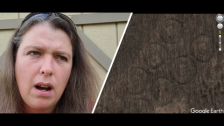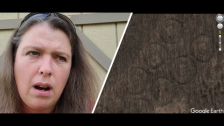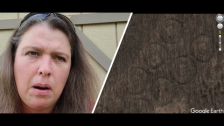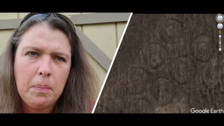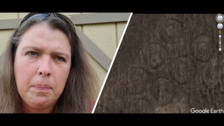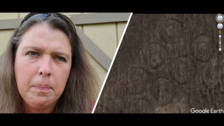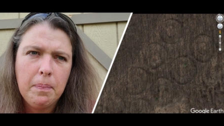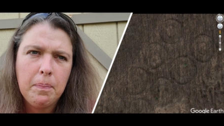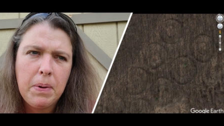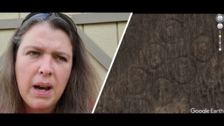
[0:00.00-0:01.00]
Um,
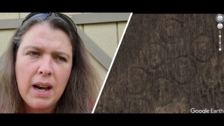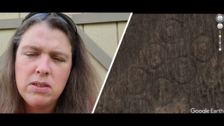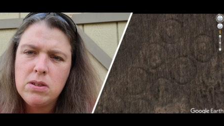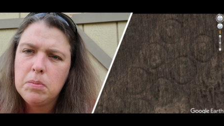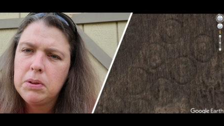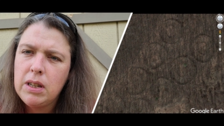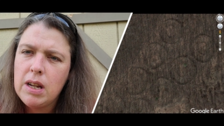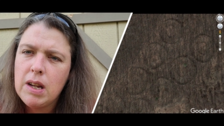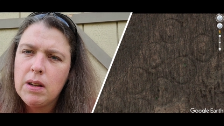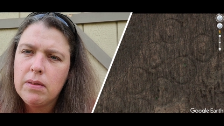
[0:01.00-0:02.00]
but I do
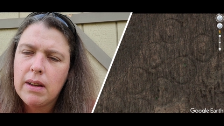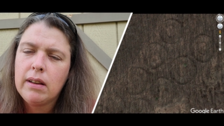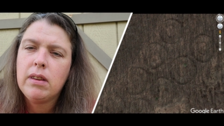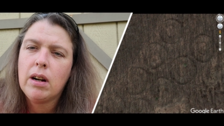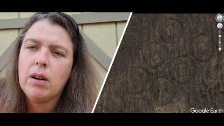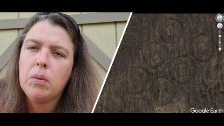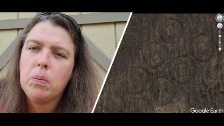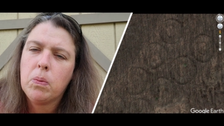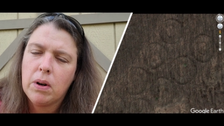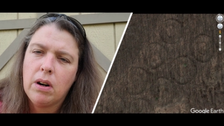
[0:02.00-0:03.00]
believe that there
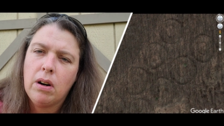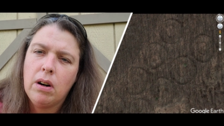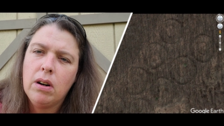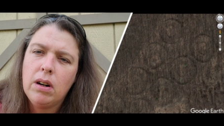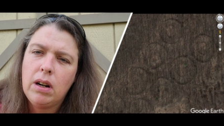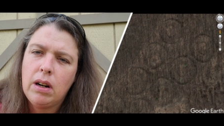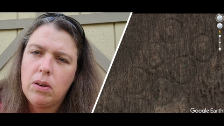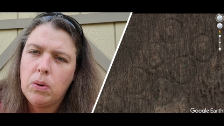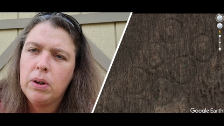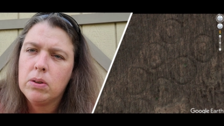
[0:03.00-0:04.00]
were uh,
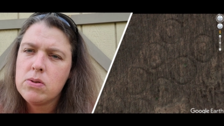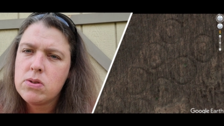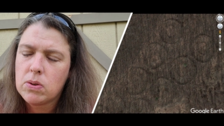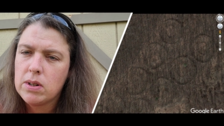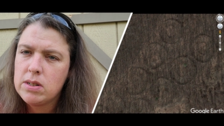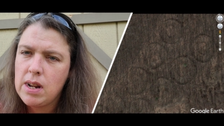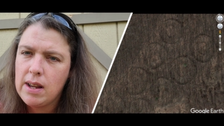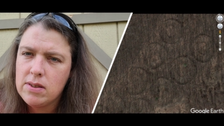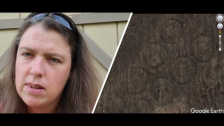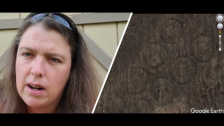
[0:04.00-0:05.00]
oil storage
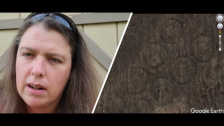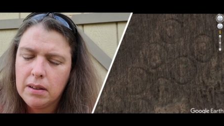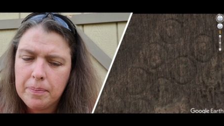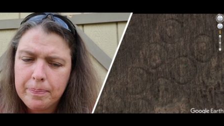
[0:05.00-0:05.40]
tanks there.